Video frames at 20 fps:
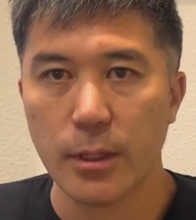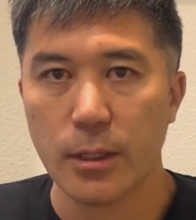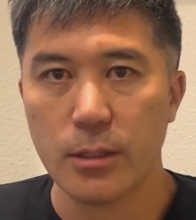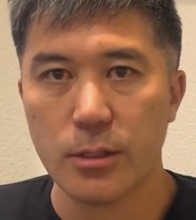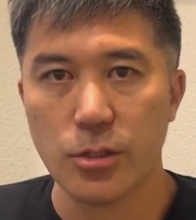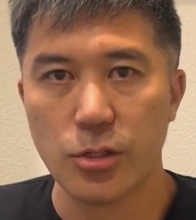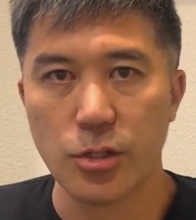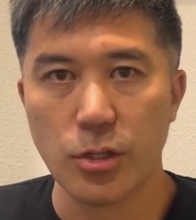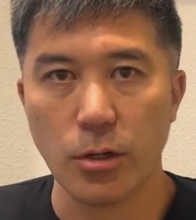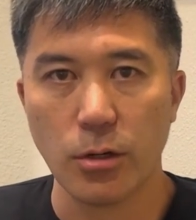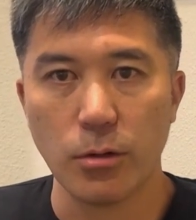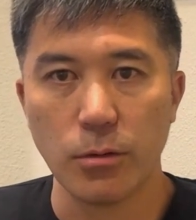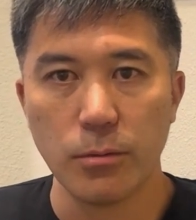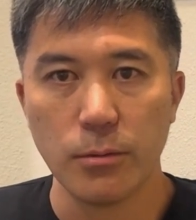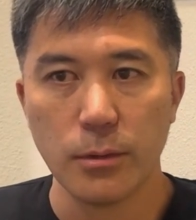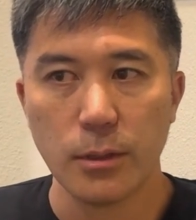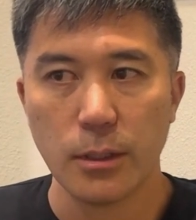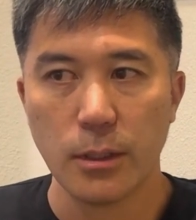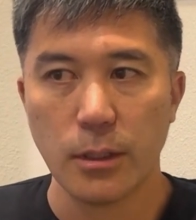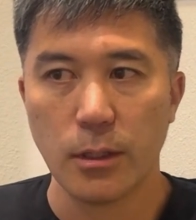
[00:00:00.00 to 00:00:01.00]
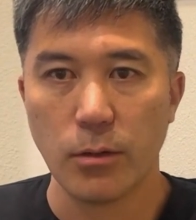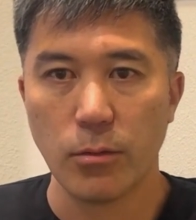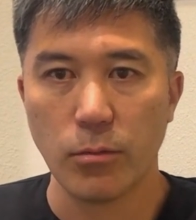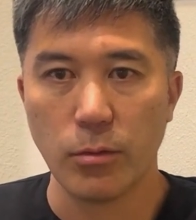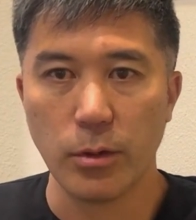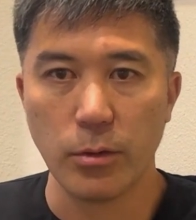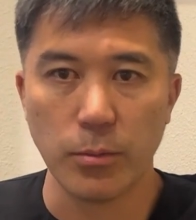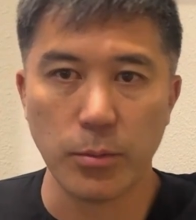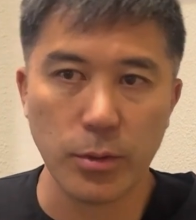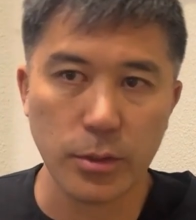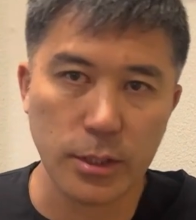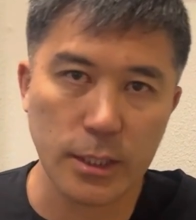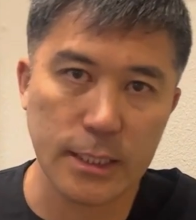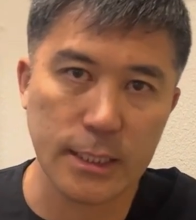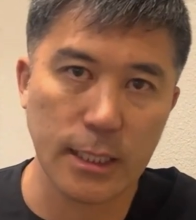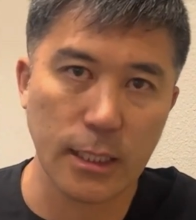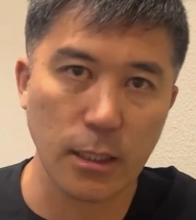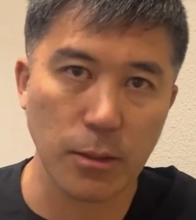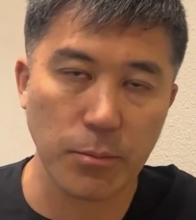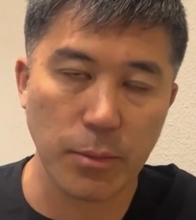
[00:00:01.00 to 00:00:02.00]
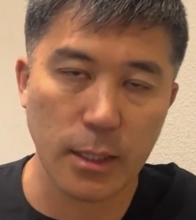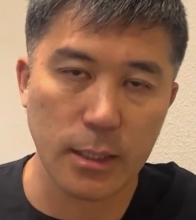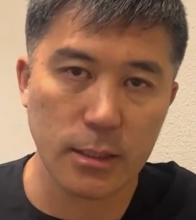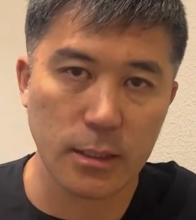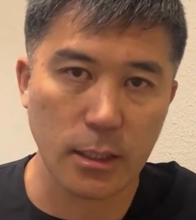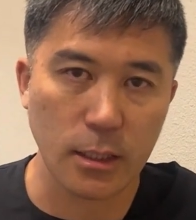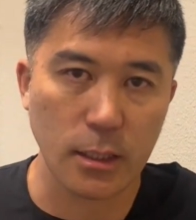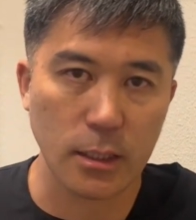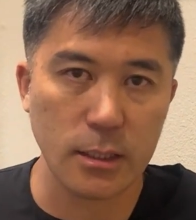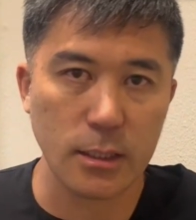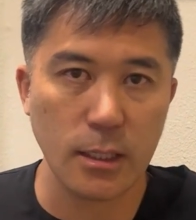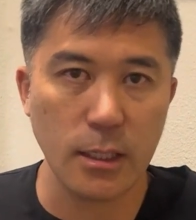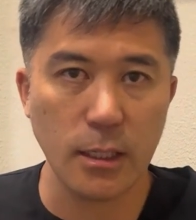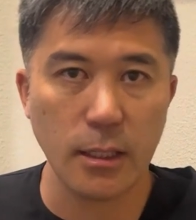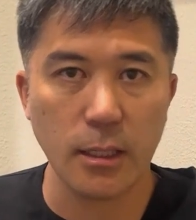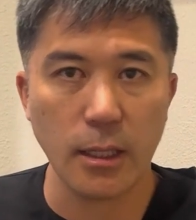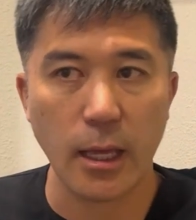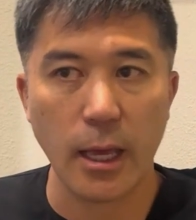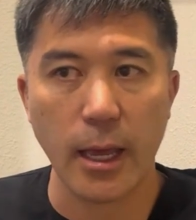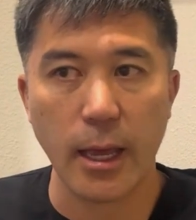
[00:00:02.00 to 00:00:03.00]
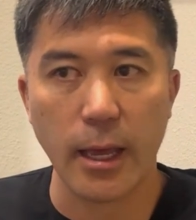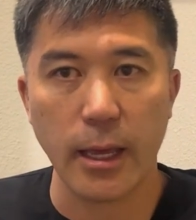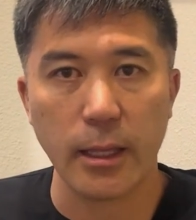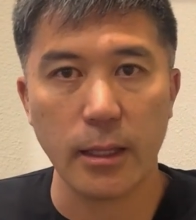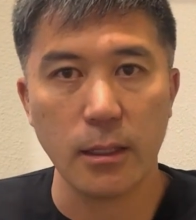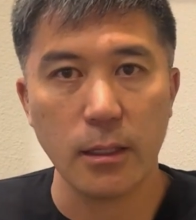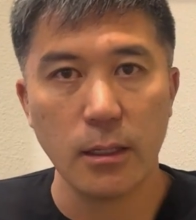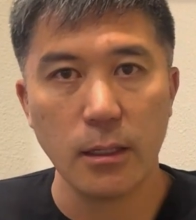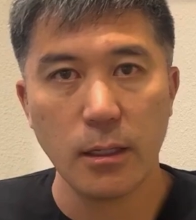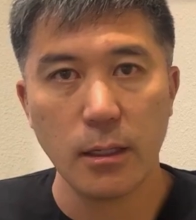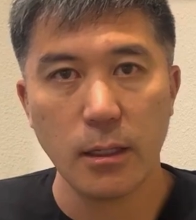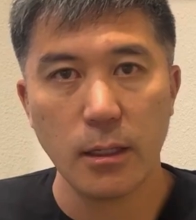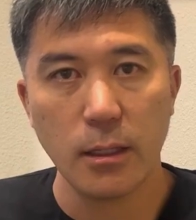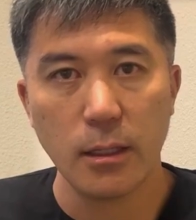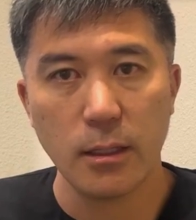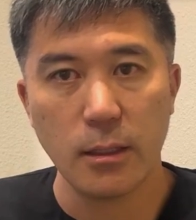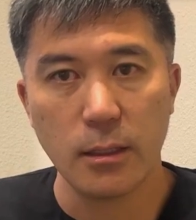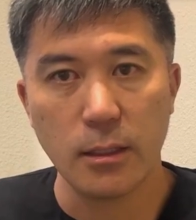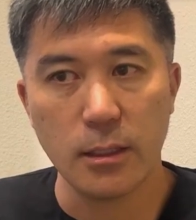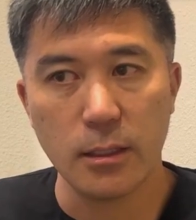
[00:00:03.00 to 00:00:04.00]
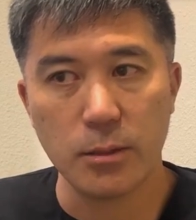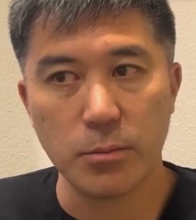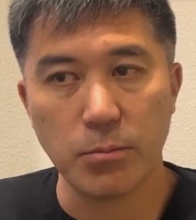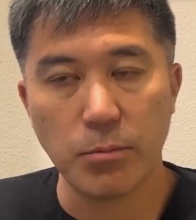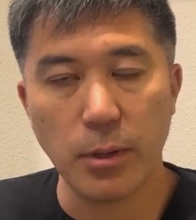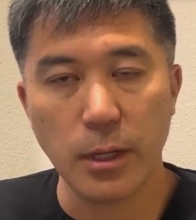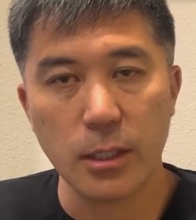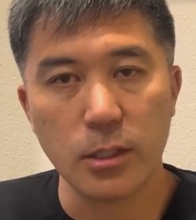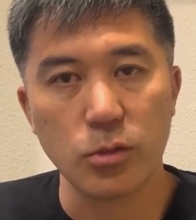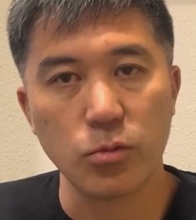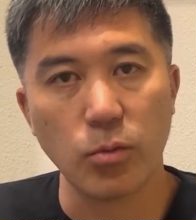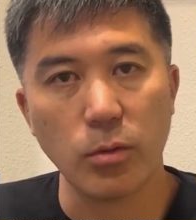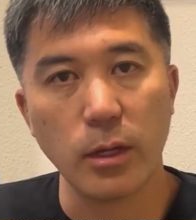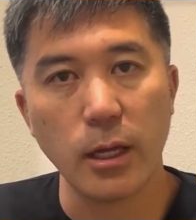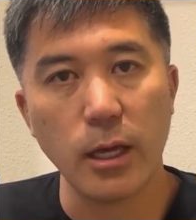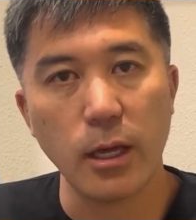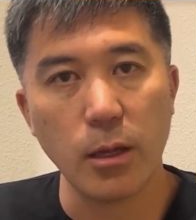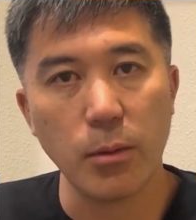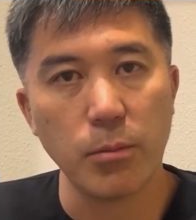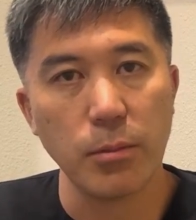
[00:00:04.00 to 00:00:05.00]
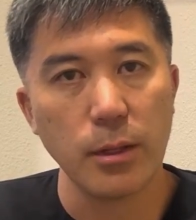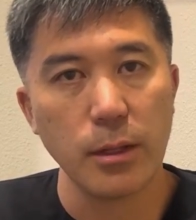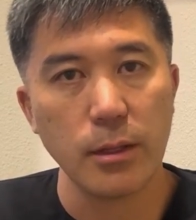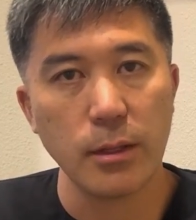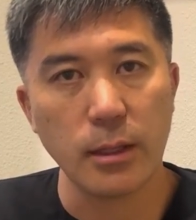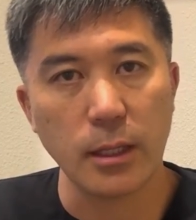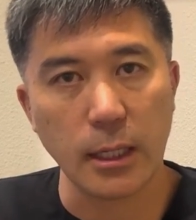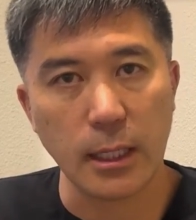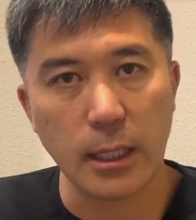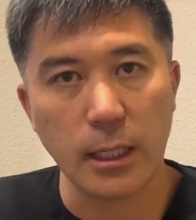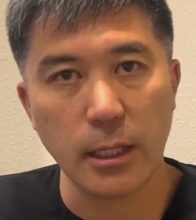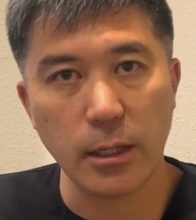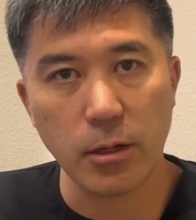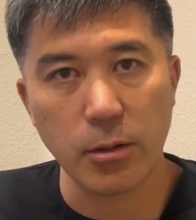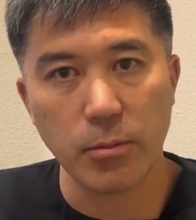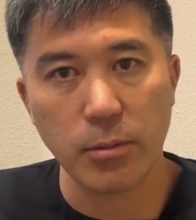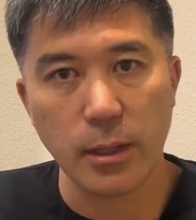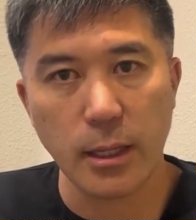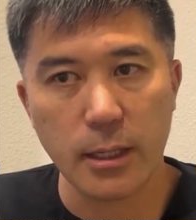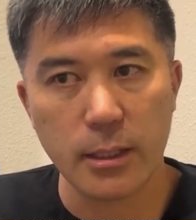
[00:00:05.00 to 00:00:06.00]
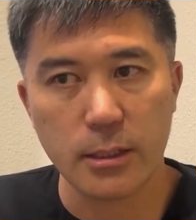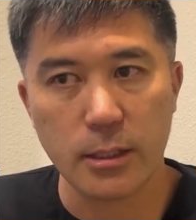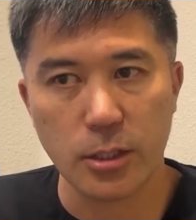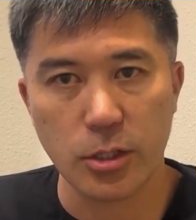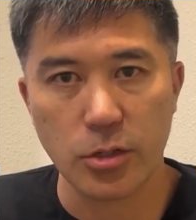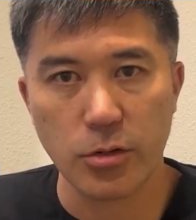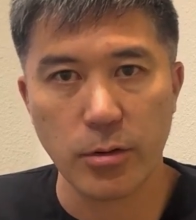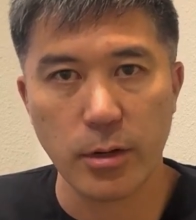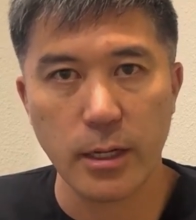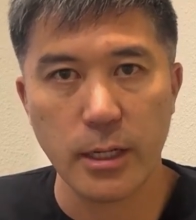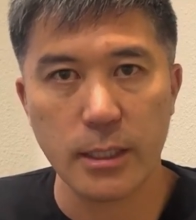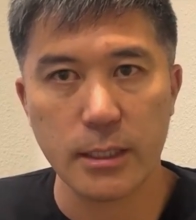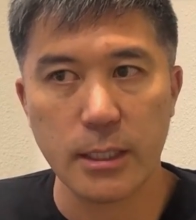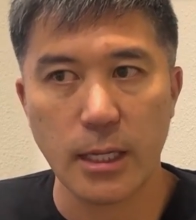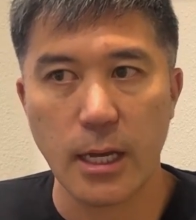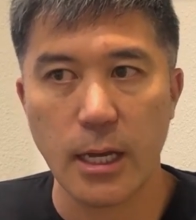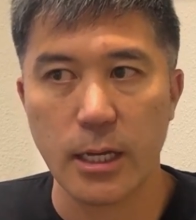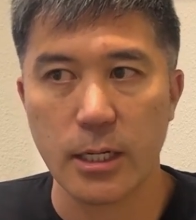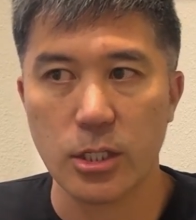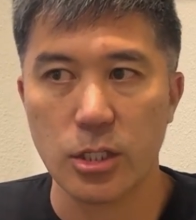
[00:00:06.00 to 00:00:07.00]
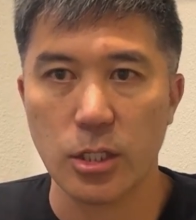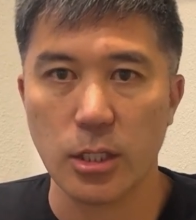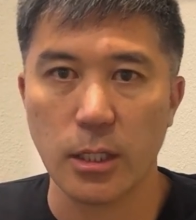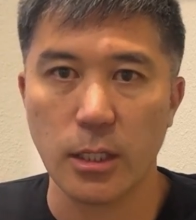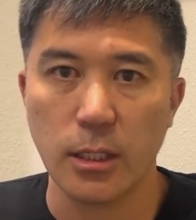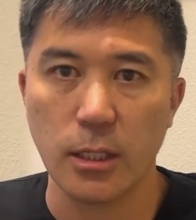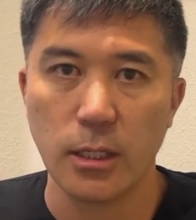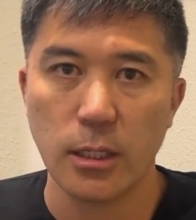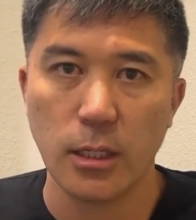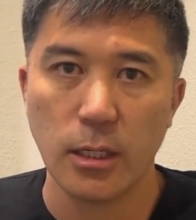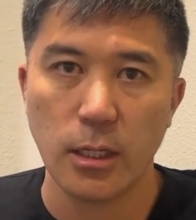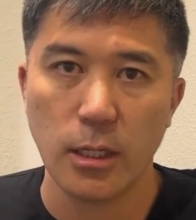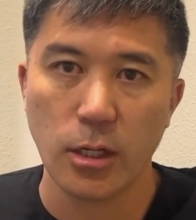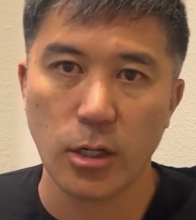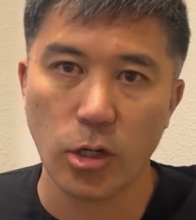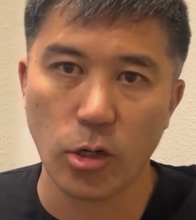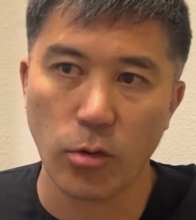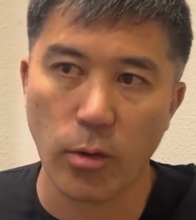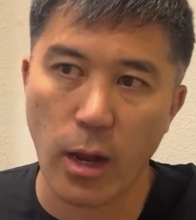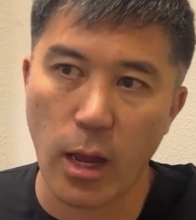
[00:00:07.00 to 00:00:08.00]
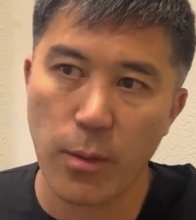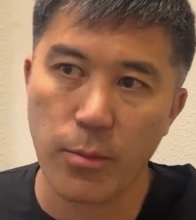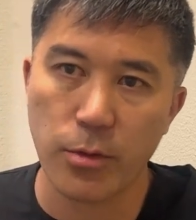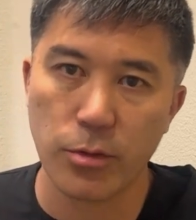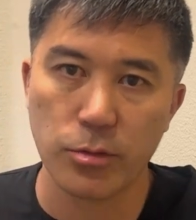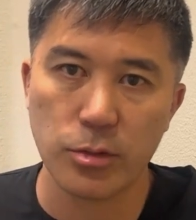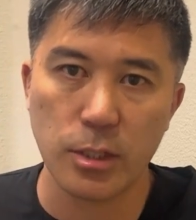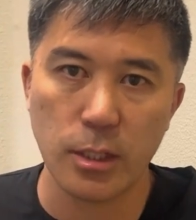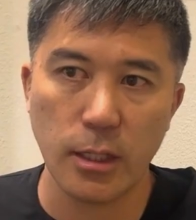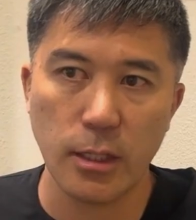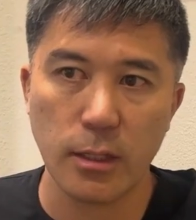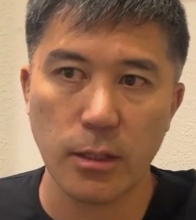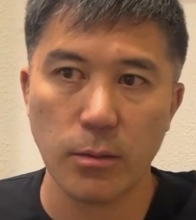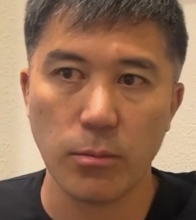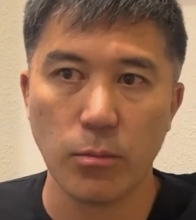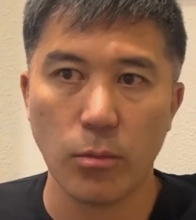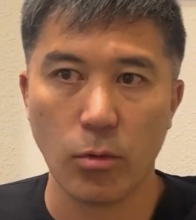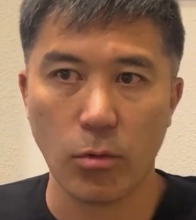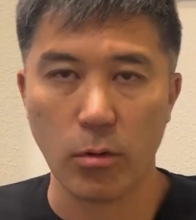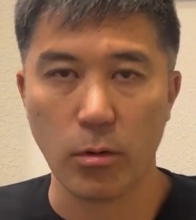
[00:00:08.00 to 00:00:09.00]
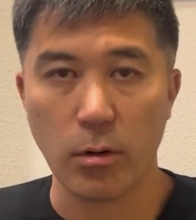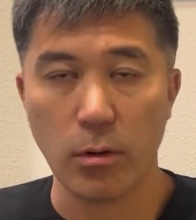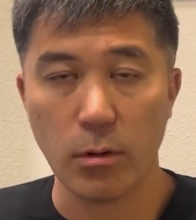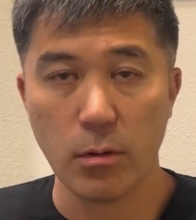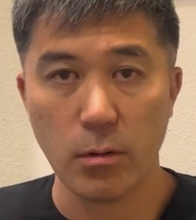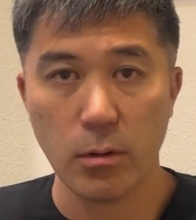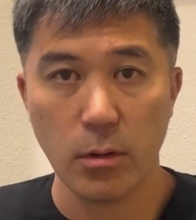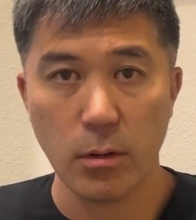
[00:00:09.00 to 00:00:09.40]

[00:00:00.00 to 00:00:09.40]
So we will put these little buttons on the teeth, and these buttons will help the clear plastic trays actually grab your teeth more